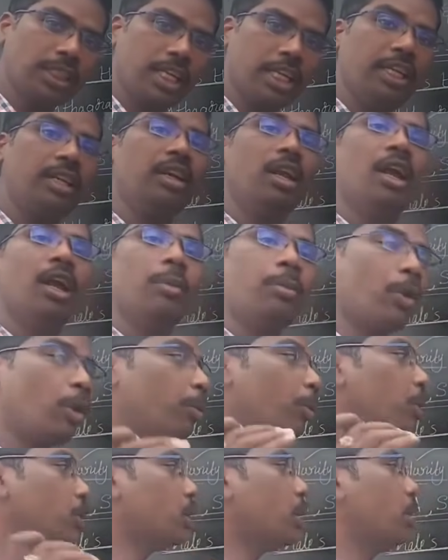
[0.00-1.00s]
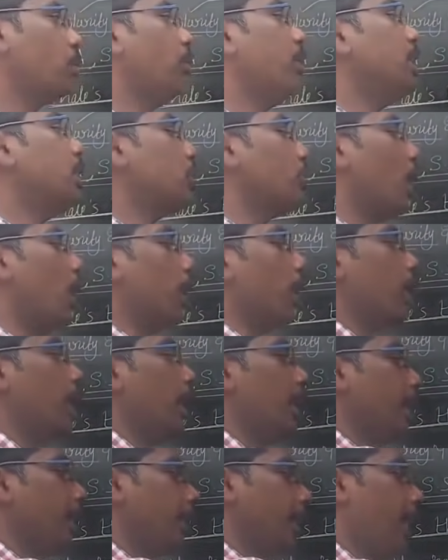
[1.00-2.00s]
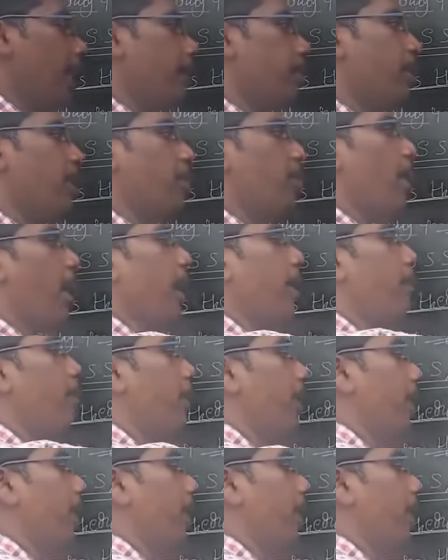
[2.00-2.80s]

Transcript: are in proportion. Means what? AB by